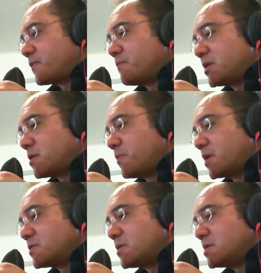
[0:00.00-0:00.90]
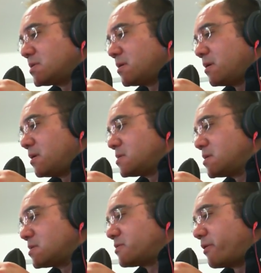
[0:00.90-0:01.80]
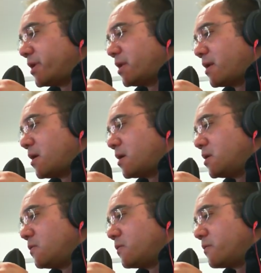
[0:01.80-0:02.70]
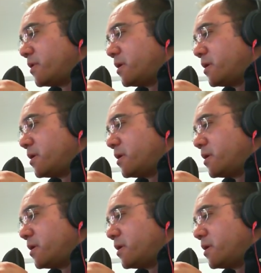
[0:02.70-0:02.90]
Mexico because it's starting a new